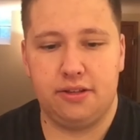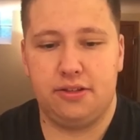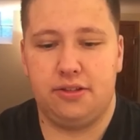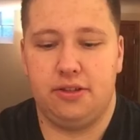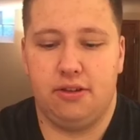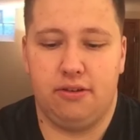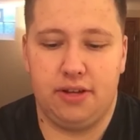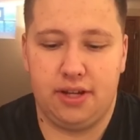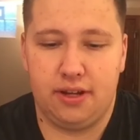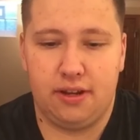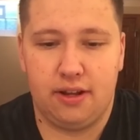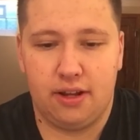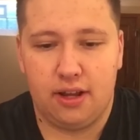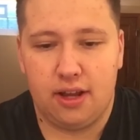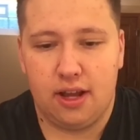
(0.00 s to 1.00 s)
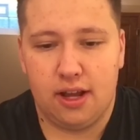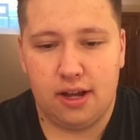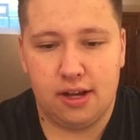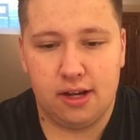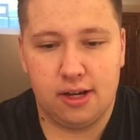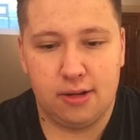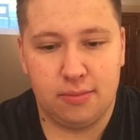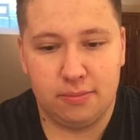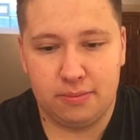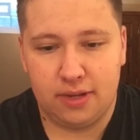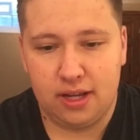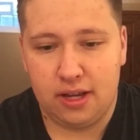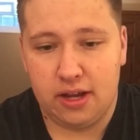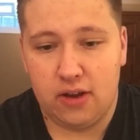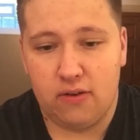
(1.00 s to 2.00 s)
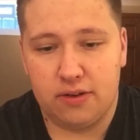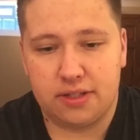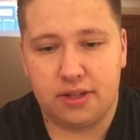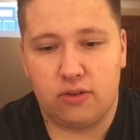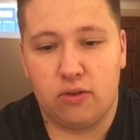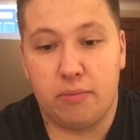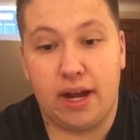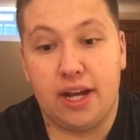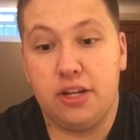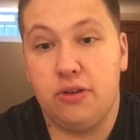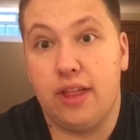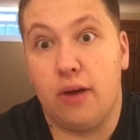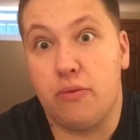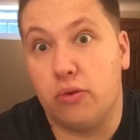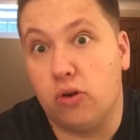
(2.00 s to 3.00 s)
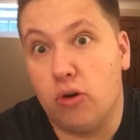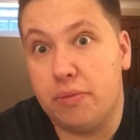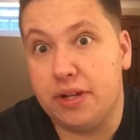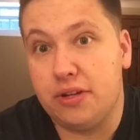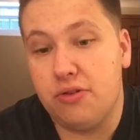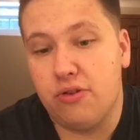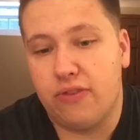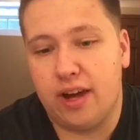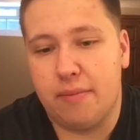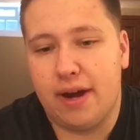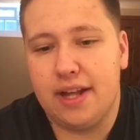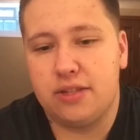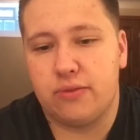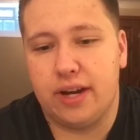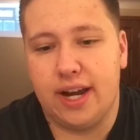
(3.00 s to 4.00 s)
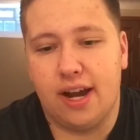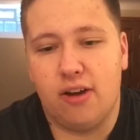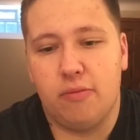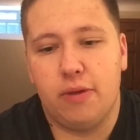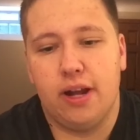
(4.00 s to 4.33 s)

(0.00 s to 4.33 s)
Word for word: So um, I was going to remind you that we were opening Unified Minds right now,